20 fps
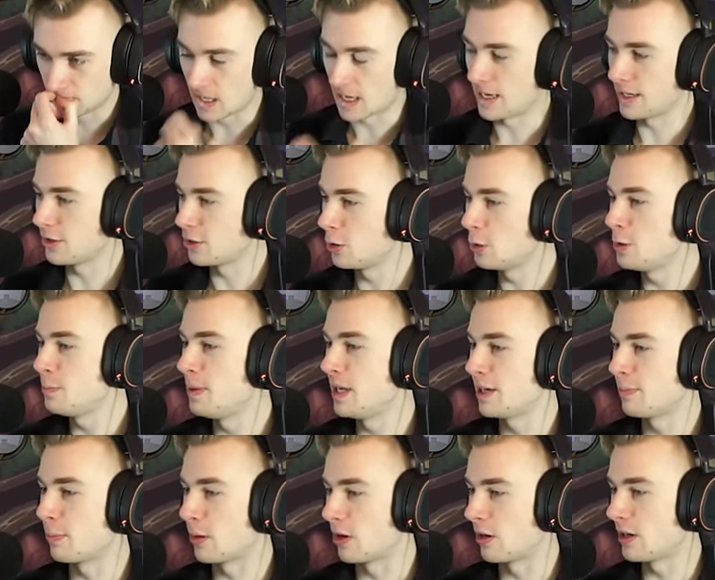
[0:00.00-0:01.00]
I could
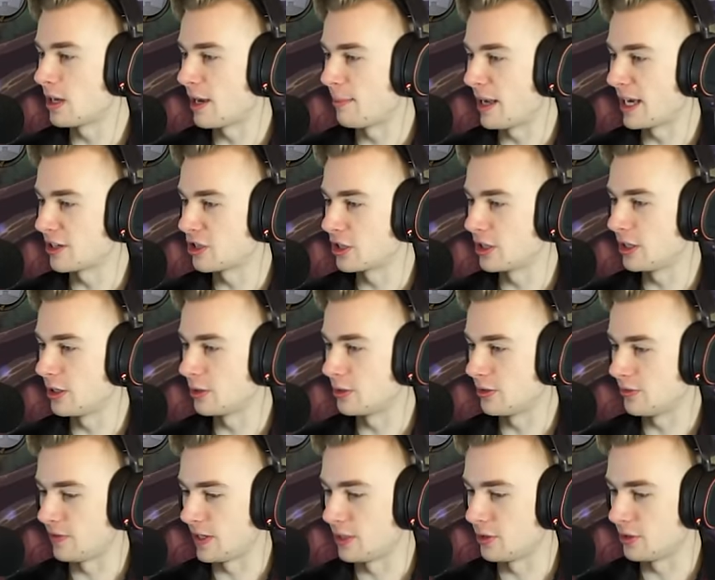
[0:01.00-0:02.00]
pick Bard. I'm actually going to go
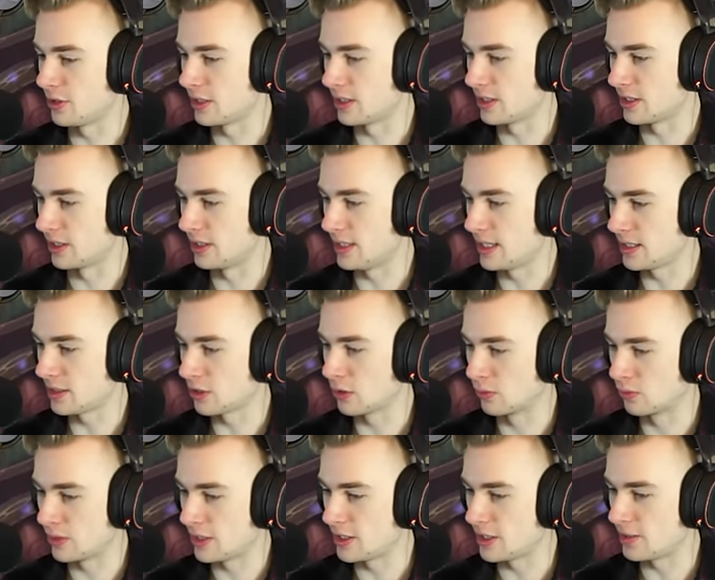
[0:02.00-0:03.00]
Defenders of the Sun Disk.
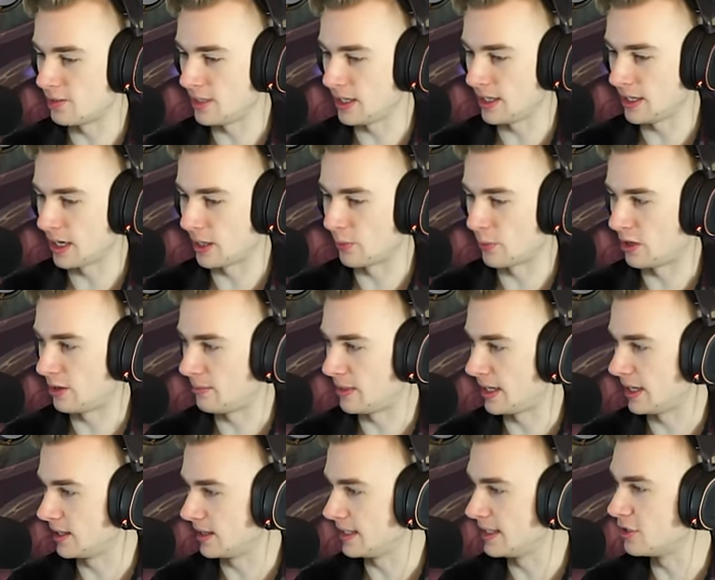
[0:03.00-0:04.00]
Reason being, I want my
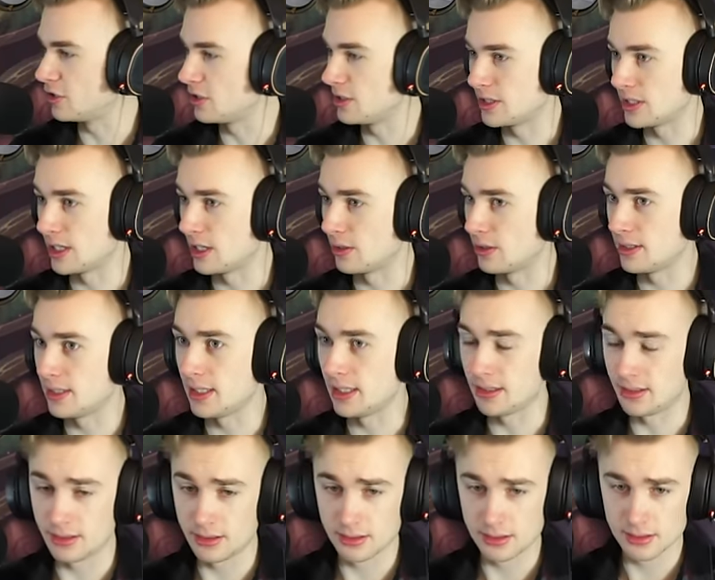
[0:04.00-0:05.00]
Allegiance
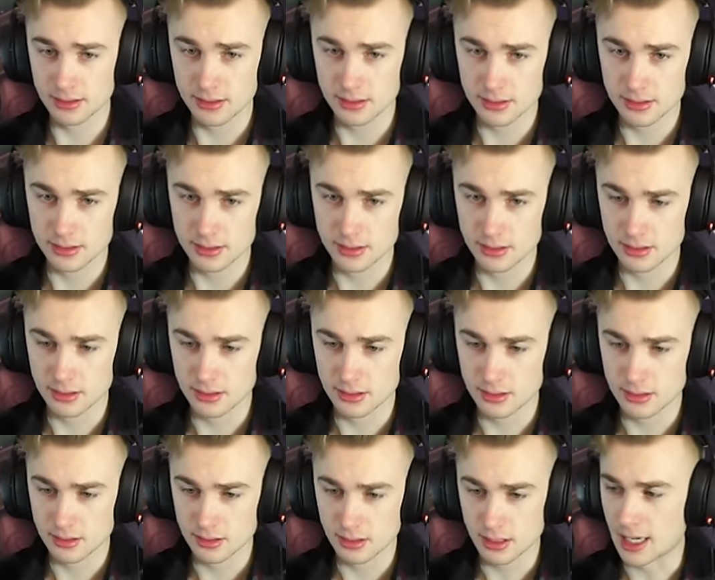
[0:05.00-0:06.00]
guaranteed.
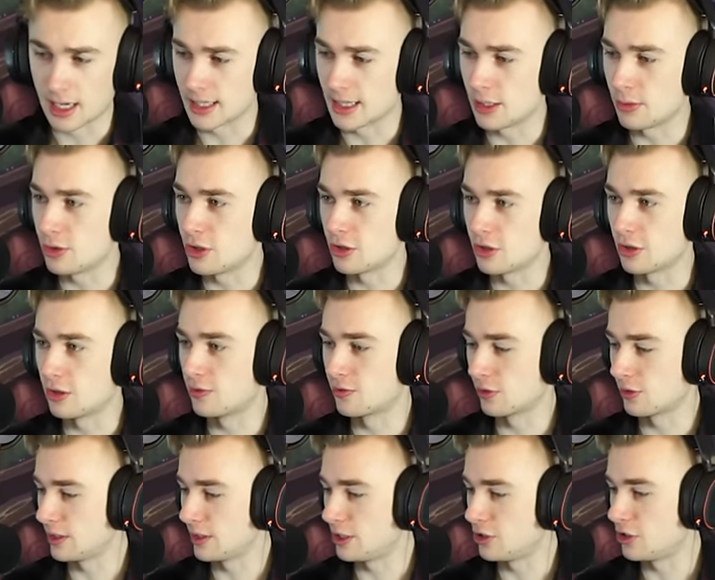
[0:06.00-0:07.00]
I think we just go
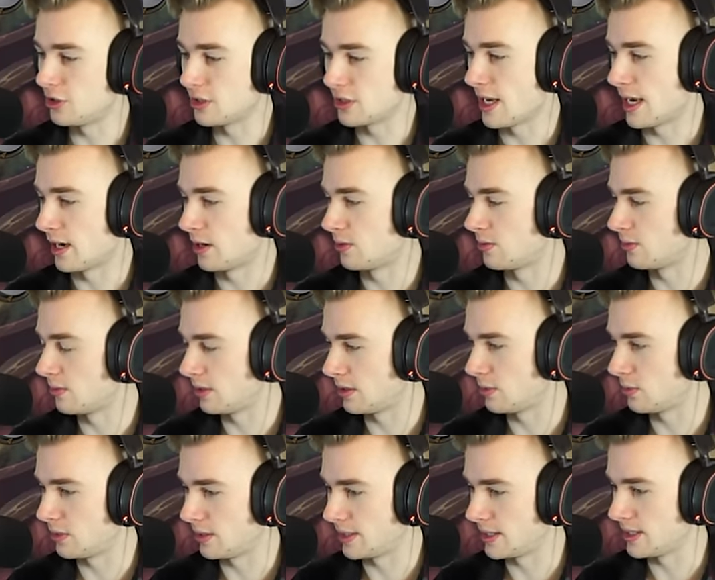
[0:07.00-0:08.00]
for Allegiance now while,
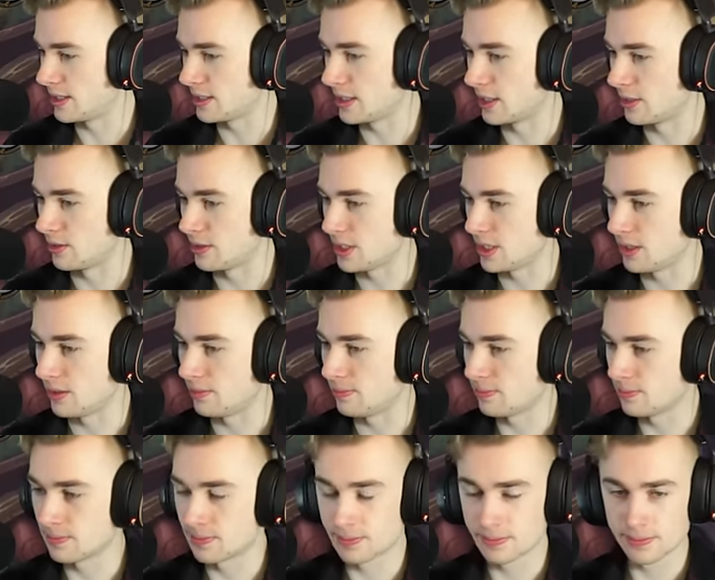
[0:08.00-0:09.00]
while it is guaranteed.
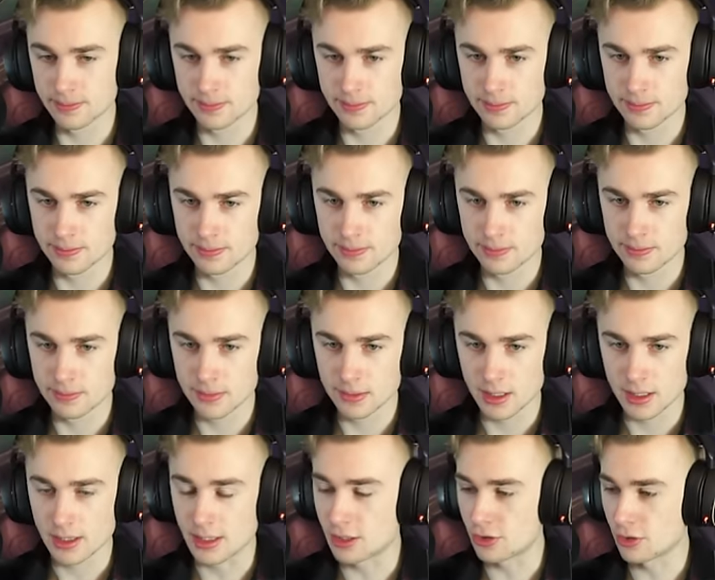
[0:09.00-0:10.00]

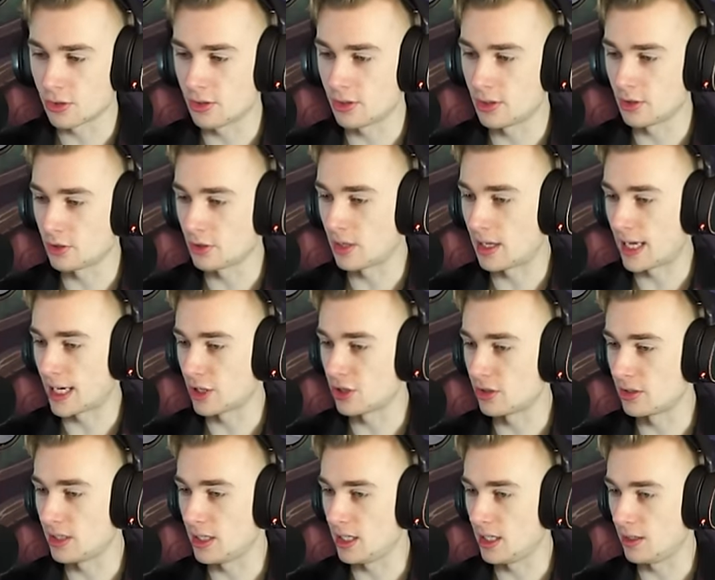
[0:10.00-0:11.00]
This will this will
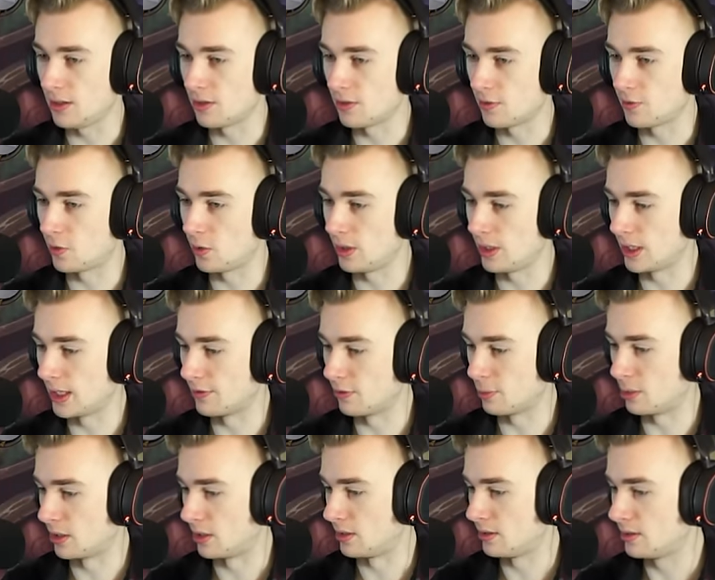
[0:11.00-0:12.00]
actually fully level
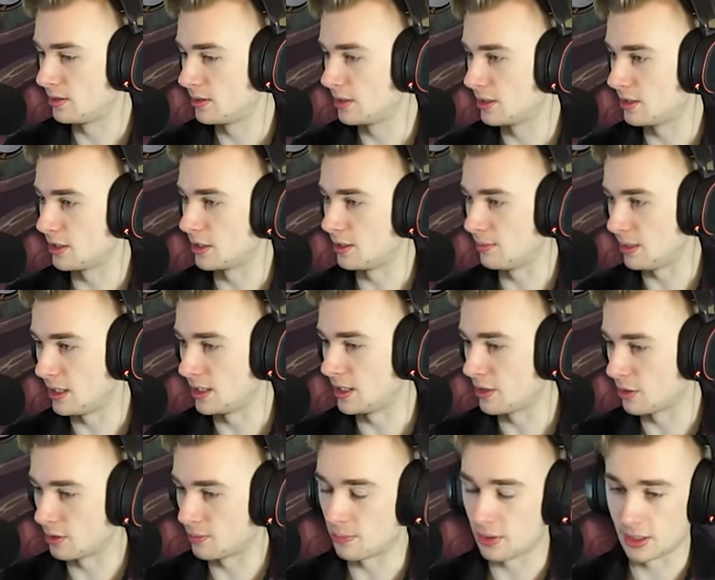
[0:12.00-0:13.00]
Bard because it's going to be
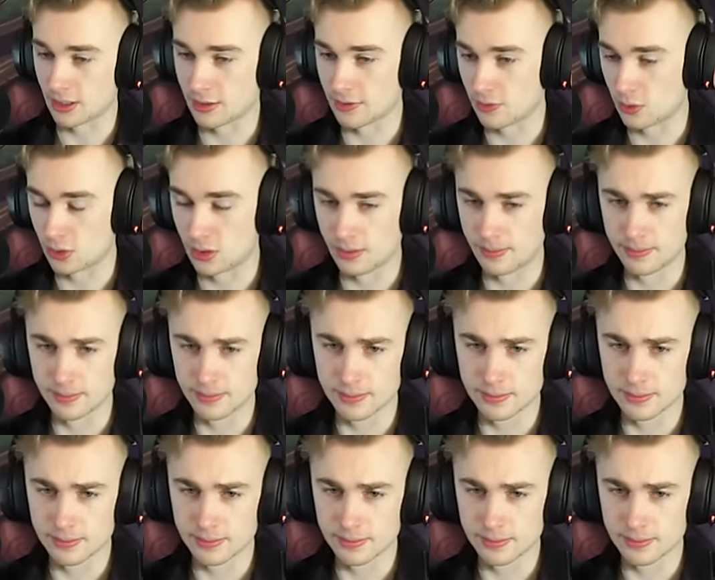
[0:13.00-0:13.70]
another plus four.